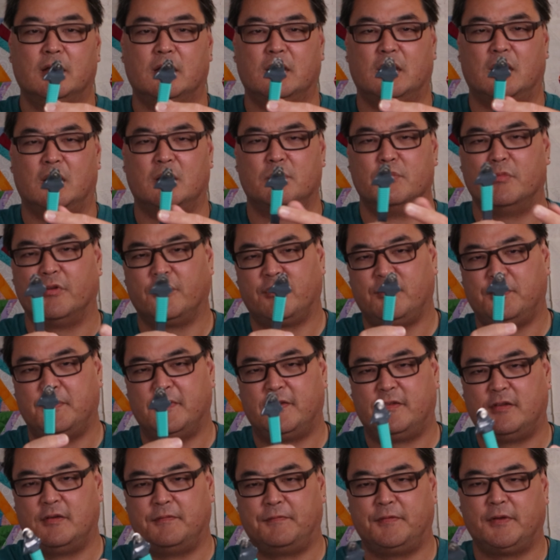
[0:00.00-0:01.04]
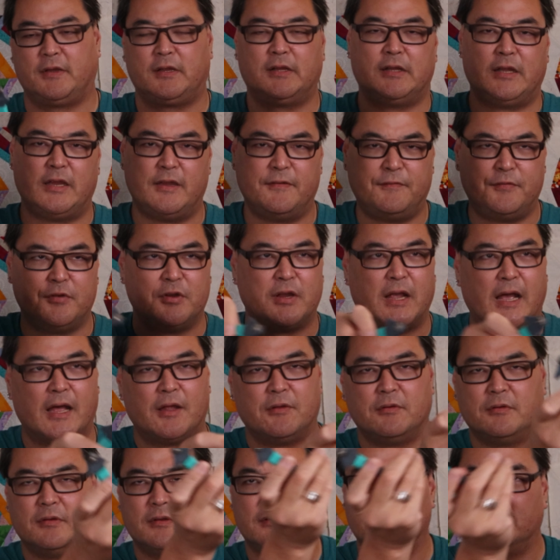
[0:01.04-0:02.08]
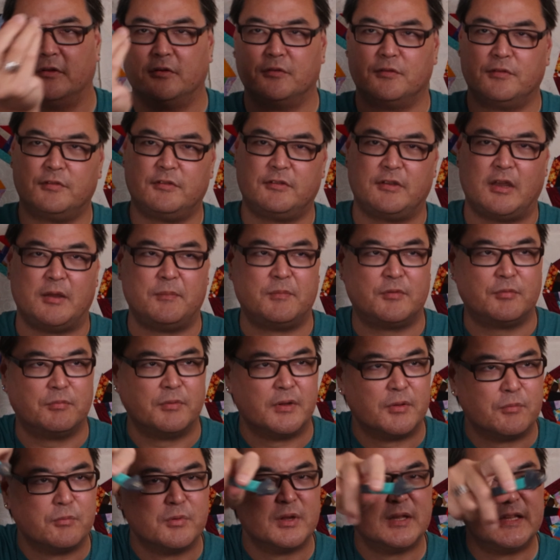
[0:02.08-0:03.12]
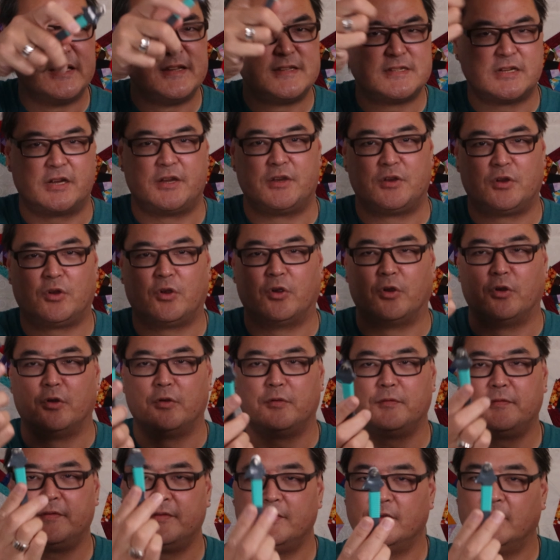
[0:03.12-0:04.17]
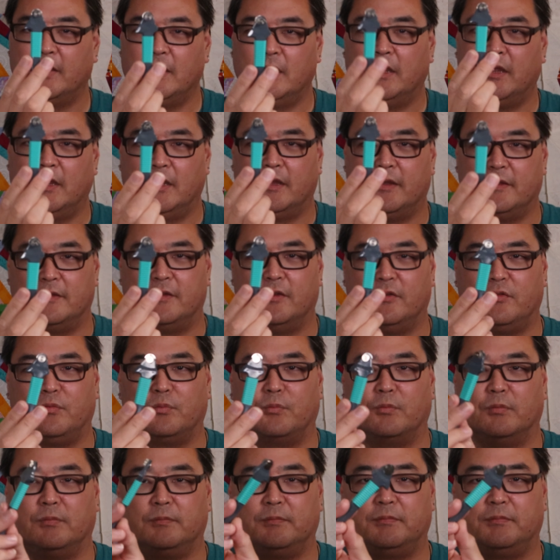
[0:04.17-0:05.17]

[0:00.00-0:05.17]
More specifically, if you got those shapes with really tight curves, this